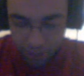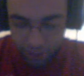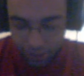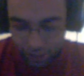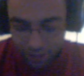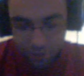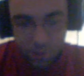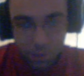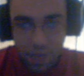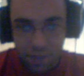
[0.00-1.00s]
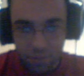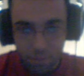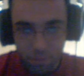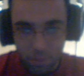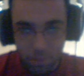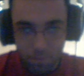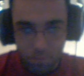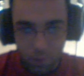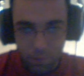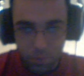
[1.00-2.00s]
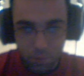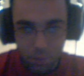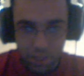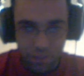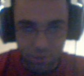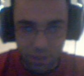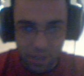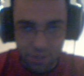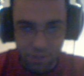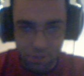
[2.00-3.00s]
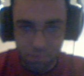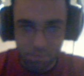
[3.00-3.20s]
I'm going to give you guys a quick history lesson,